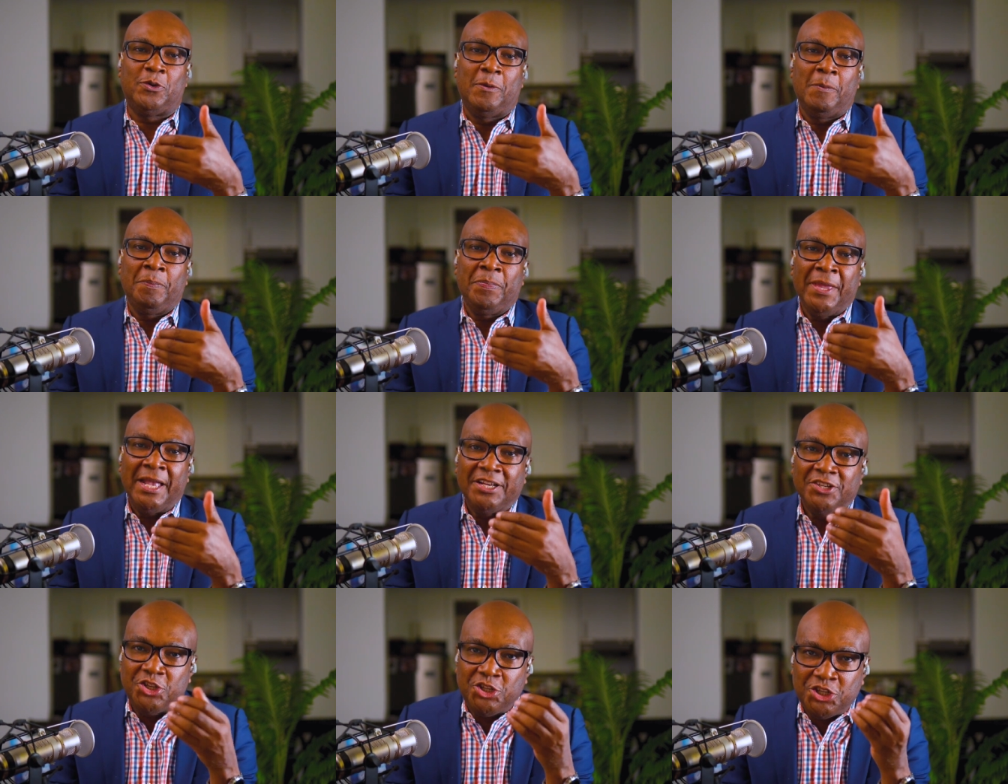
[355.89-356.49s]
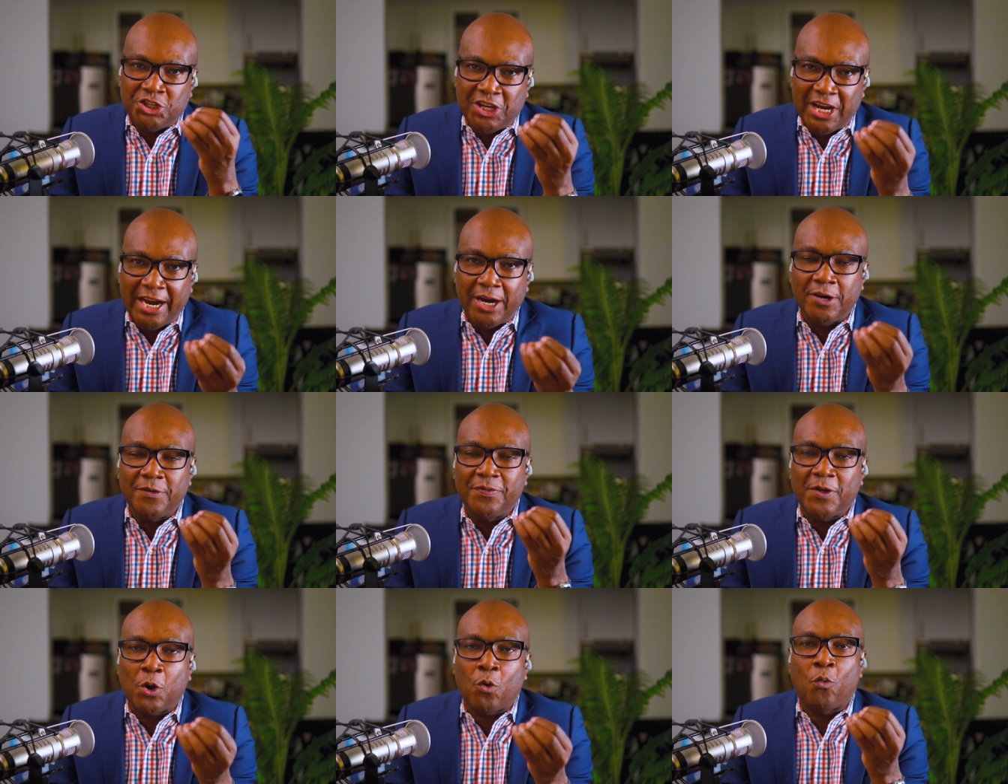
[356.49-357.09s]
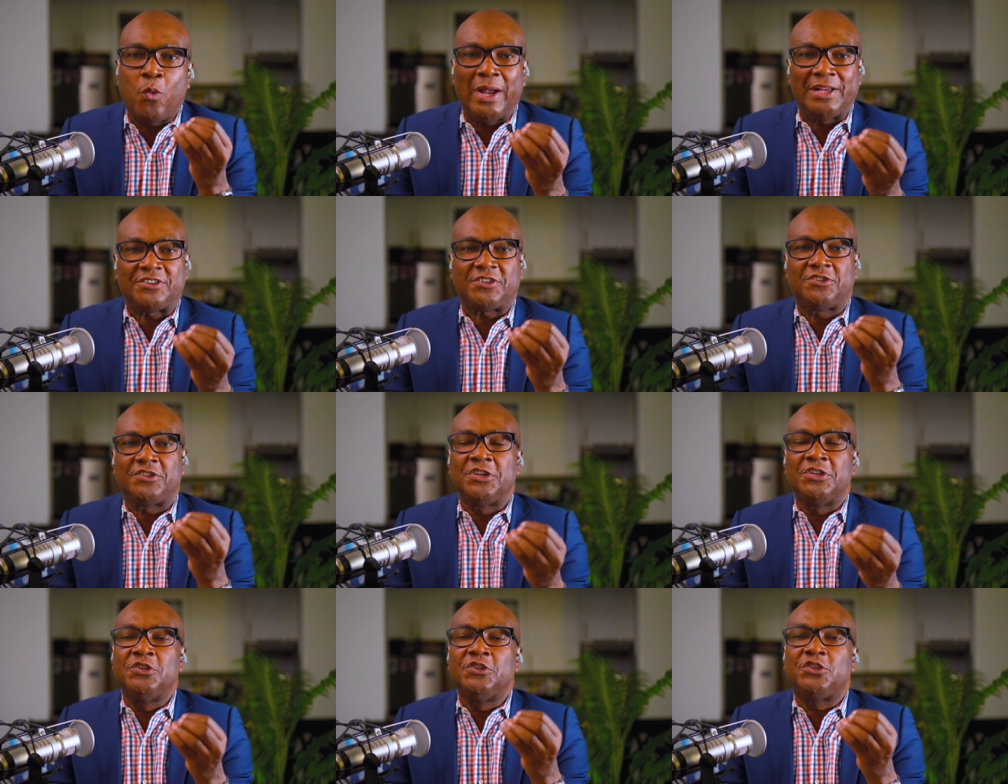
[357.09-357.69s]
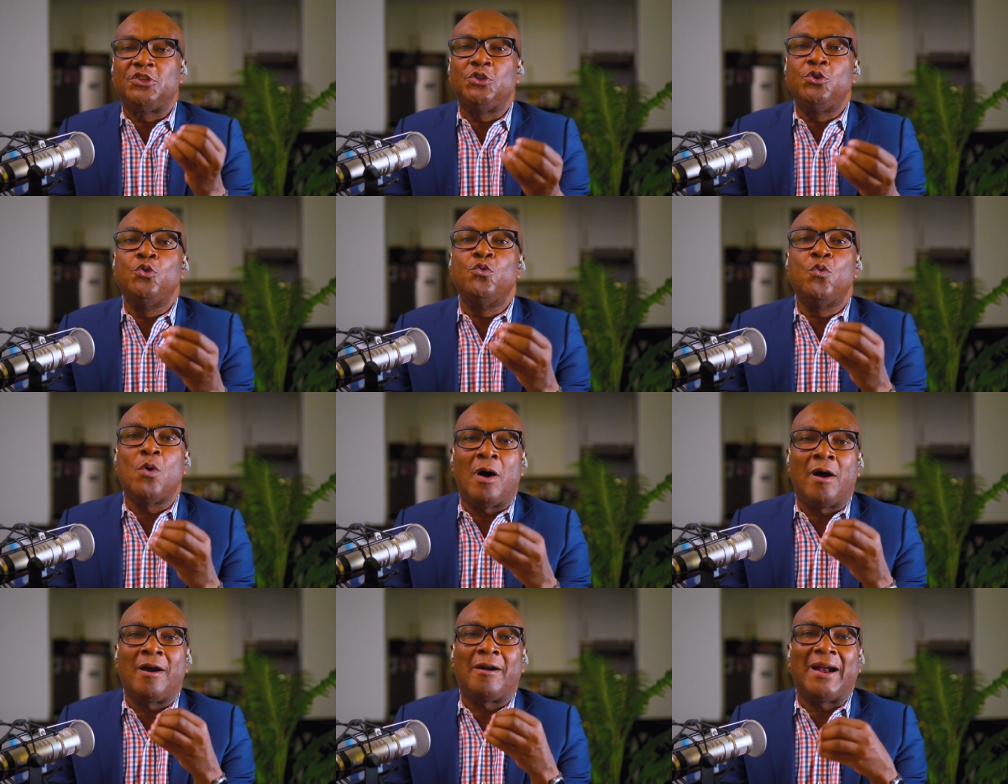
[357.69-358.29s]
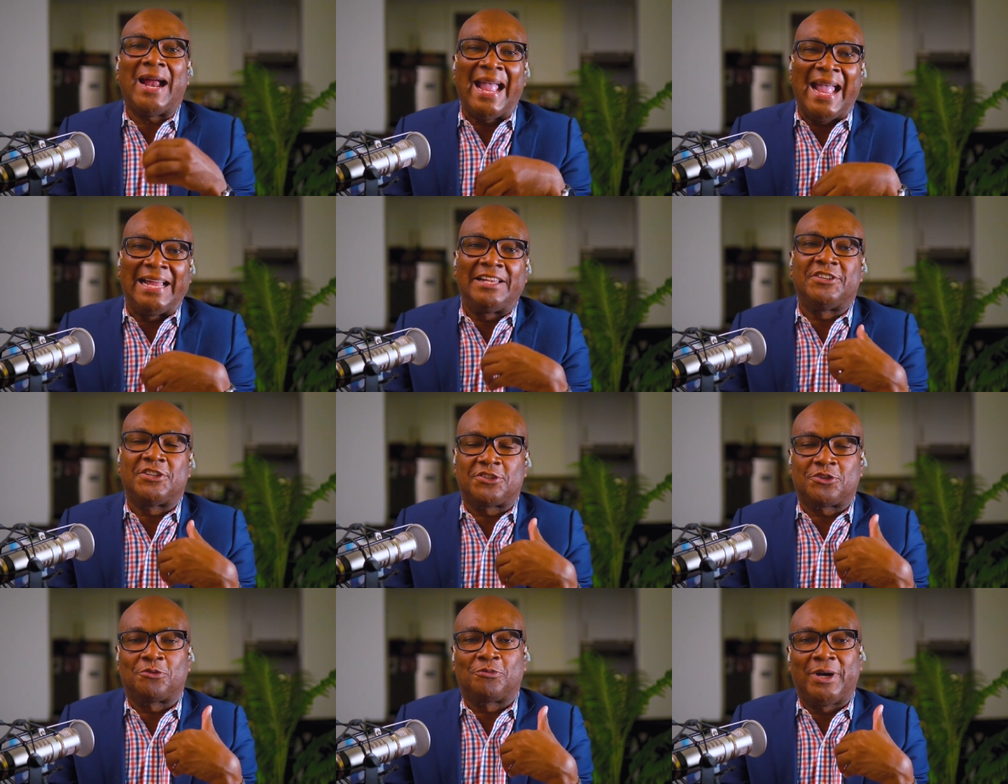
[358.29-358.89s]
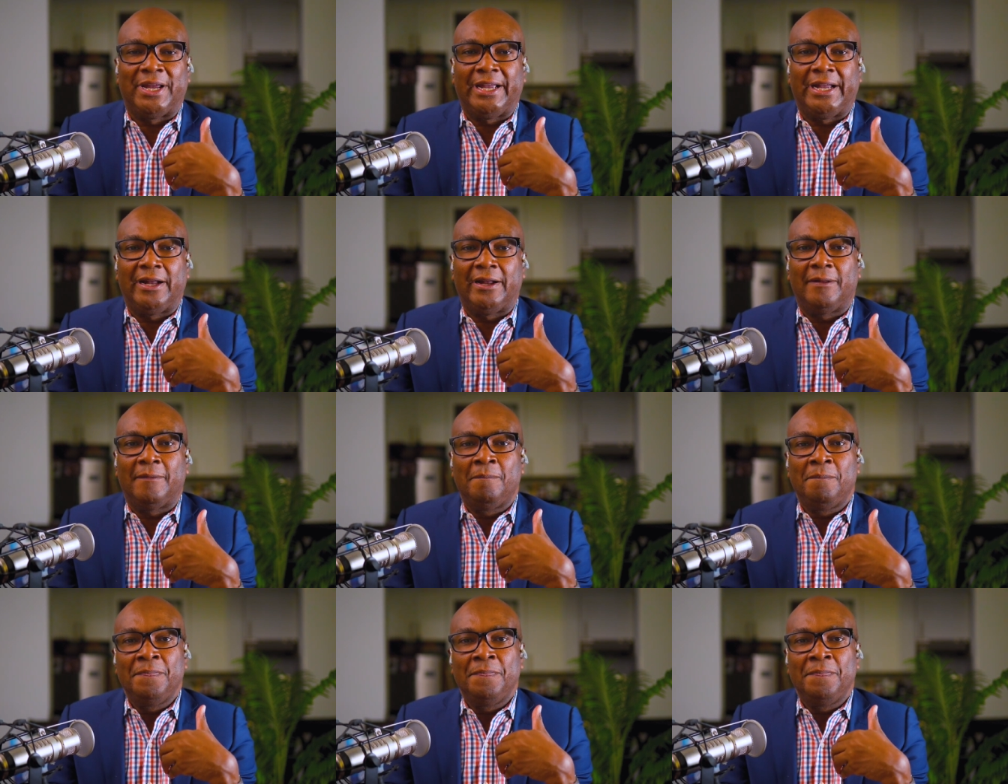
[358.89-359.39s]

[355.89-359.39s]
share the questions you are answering.